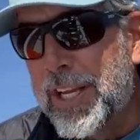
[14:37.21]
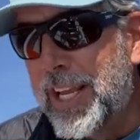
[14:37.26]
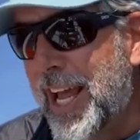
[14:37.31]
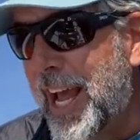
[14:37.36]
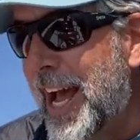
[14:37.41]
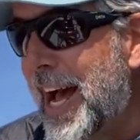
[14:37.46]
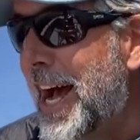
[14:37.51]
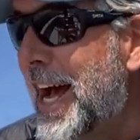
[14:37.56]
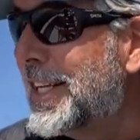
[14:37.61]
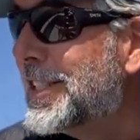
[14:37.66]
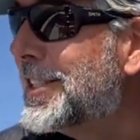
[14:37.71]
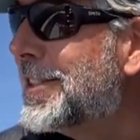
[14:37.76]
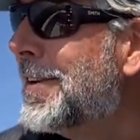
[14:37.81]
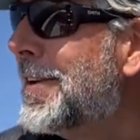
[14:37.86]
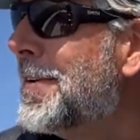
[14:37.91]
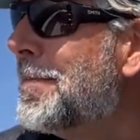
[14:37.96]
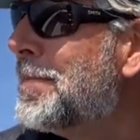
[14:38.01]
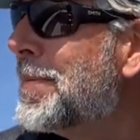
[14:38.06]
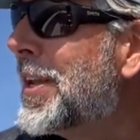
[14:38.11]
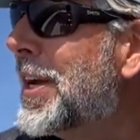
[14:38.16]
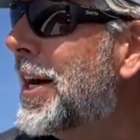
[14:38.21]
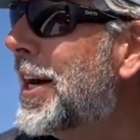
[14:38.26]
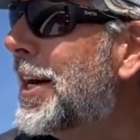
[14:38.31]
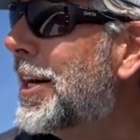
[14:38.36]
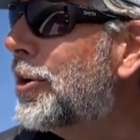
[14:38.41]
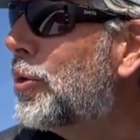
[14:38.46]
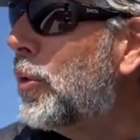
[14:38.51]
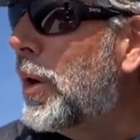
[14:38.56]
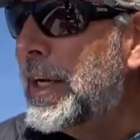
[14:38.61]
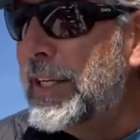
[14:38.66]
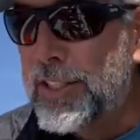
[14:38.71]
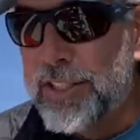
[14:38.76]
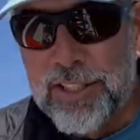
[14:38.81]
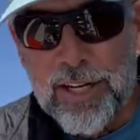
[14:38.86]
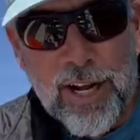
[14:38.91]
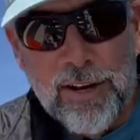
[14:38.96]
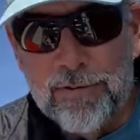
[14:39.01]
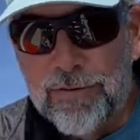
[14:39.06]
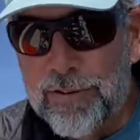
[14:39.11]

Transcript: cast, uh, great sight